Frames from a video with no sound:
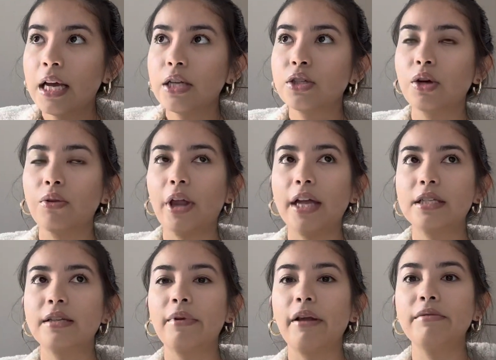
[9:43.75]
So then
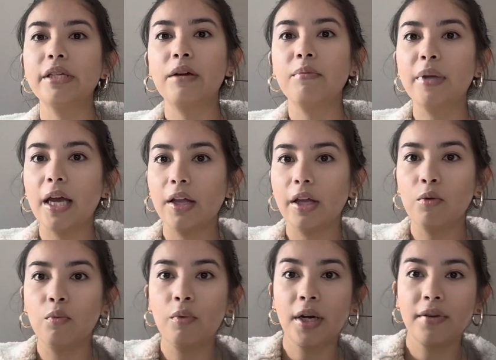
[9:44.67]
sometimes it can be at like
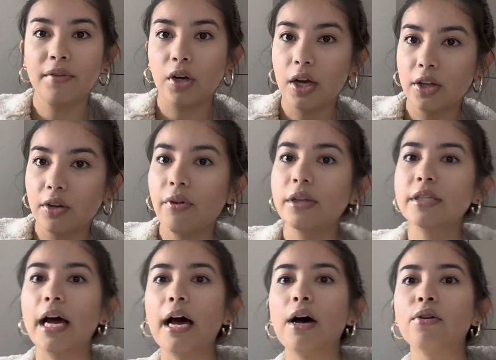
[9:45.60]
one of your other friends'
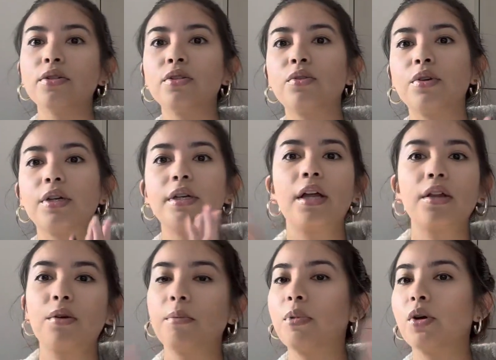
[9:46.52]
house or
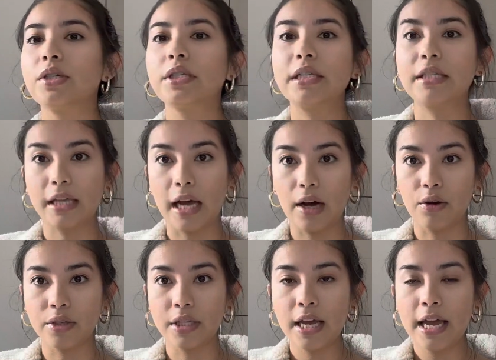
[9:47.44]
another person's
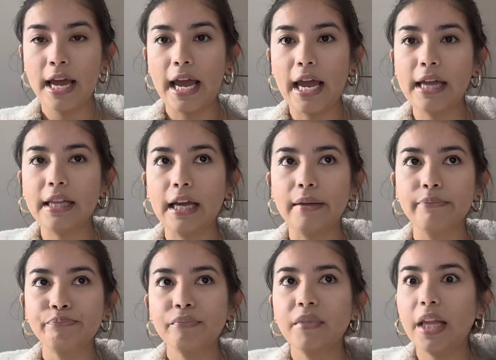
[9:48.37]
house, and
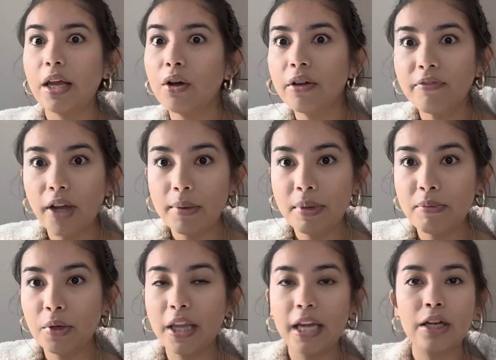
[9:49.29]
then they'll invite
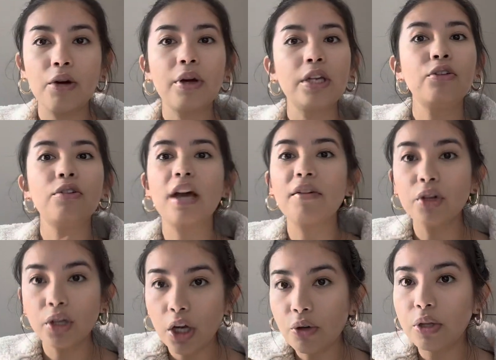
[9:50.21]
people they know, and you never
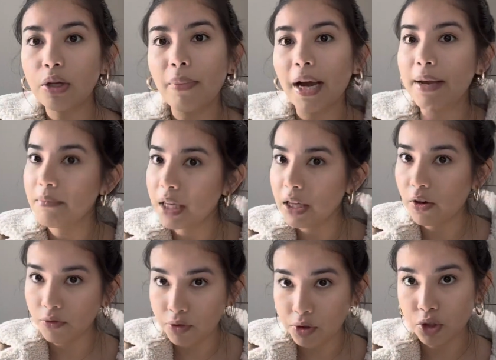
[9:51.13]
know, you might meet your
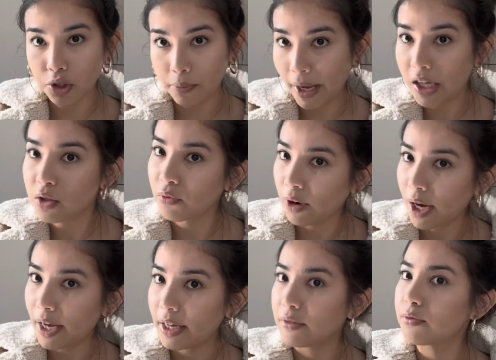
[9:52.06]
future best
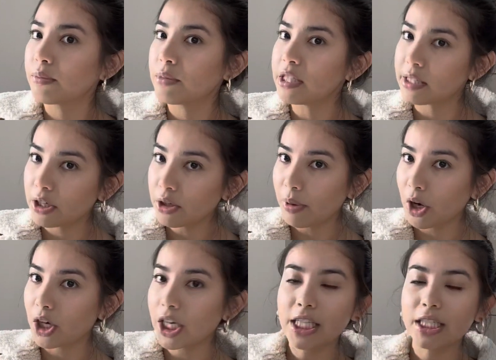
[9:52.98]
friend from these dinner
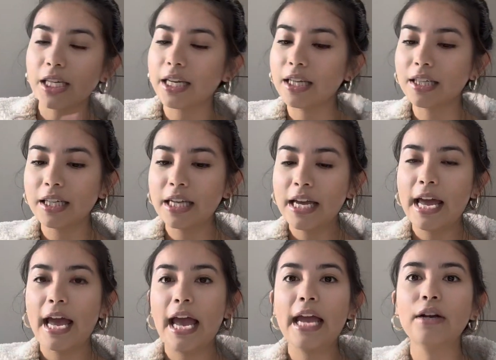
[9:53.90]
parties. Like,
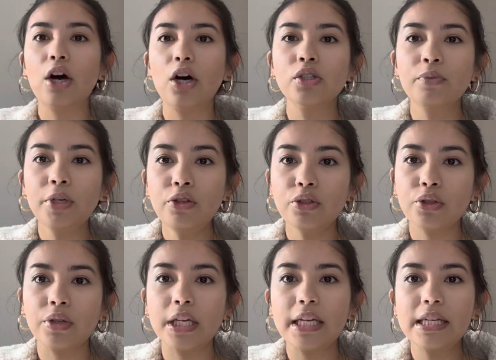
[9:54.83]
and also when you
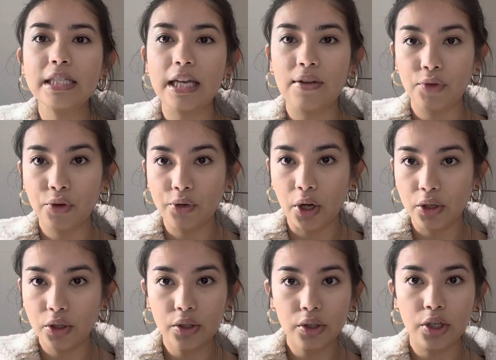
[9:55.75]
do these, if you're not a
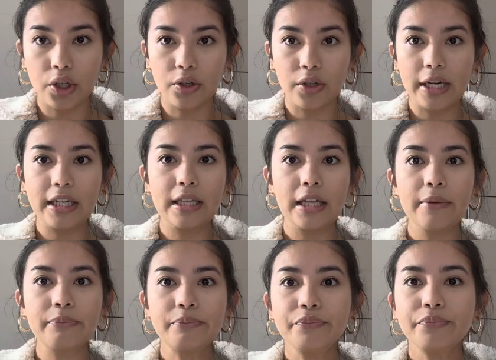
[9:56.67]
good cook or
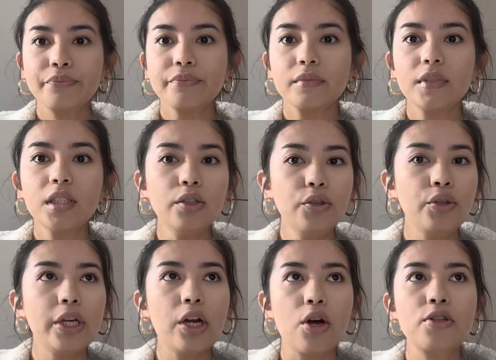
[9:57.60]
anything, you
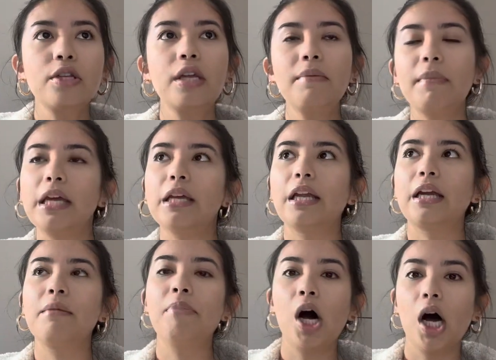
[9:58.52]
can also like make it like
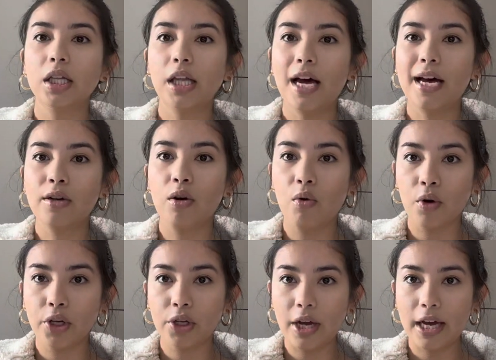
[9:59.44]
a potluck, or
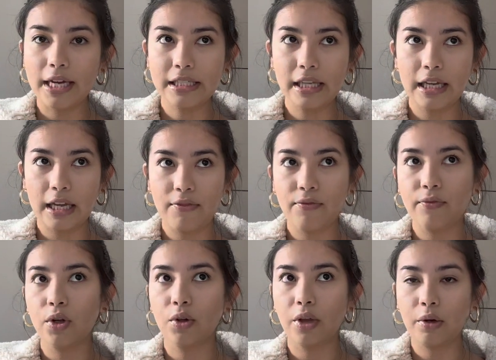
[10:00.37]
you guys like, if
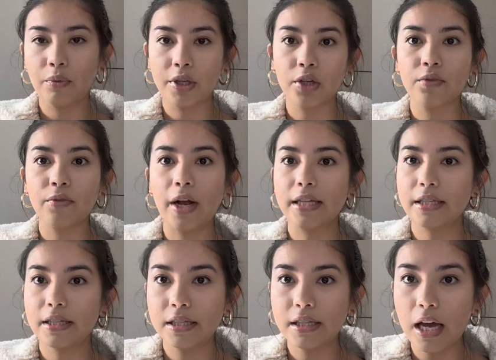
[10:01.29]
you're like with your friends
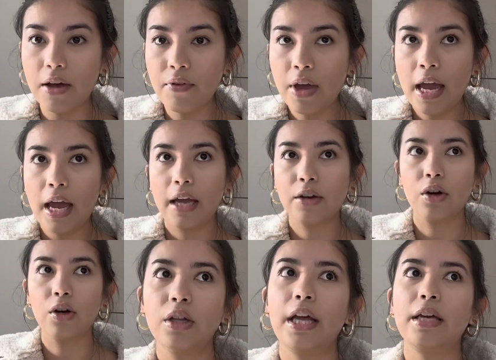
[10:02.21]
and stuff and you're
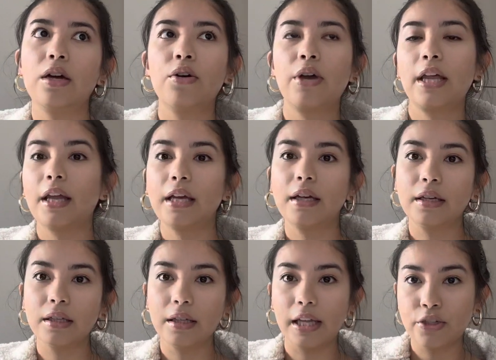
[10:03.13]
like, okay, like
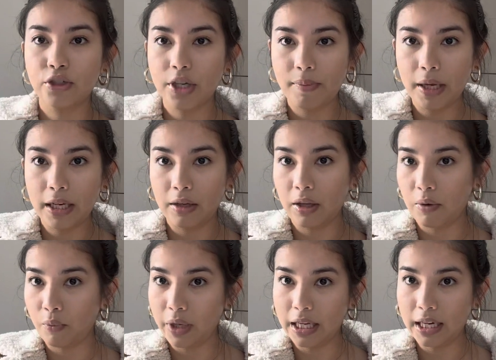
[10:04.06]
let's chip in and then
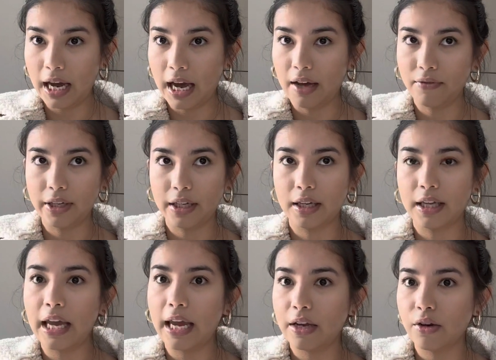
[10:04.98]
we can have like a
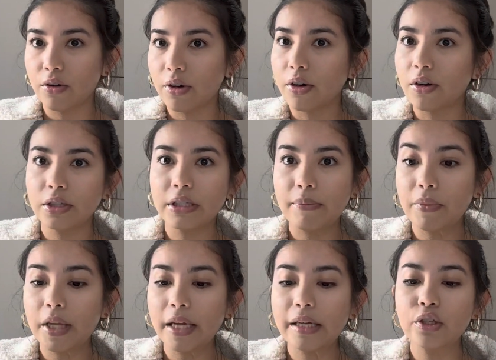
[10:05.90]
caterer or
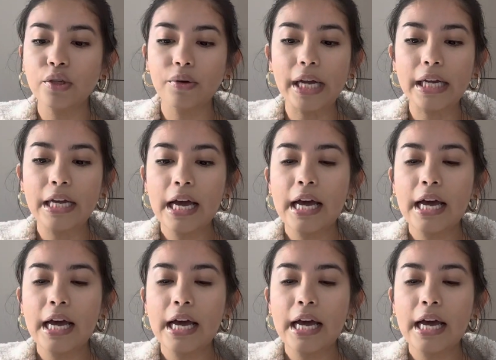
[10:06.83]
something do it.